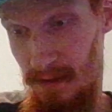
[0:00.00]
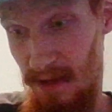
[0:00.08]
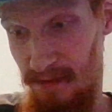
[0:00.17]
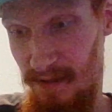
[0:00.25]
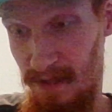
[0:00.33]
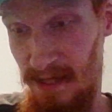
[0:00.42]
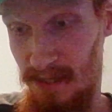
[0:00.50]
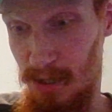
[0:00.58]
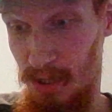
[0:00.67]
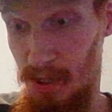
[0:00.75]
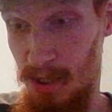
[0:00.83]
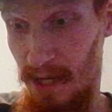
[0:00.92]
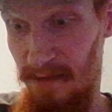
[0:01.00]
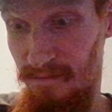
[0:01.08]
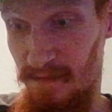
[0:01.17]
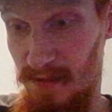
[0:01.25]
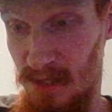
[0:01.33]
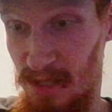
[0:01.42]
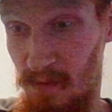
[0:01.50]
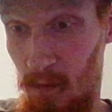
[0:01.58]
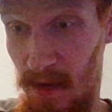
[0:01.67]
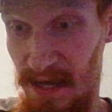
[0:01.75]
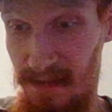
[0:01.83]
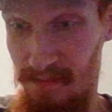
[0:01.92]
I think that's Jeff
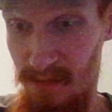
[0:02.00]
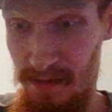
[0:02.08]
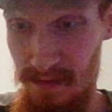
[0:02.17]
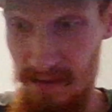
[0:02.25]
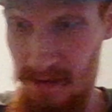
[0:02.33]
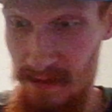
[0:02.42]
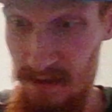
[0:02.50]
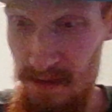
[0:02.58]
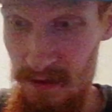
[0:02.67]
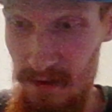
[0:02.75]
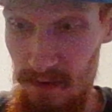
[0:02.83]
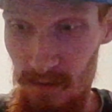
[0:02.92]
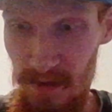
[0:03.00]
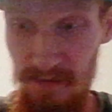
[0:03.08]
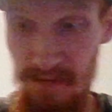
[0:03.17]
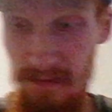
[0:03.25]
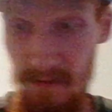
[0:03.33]
Swaim with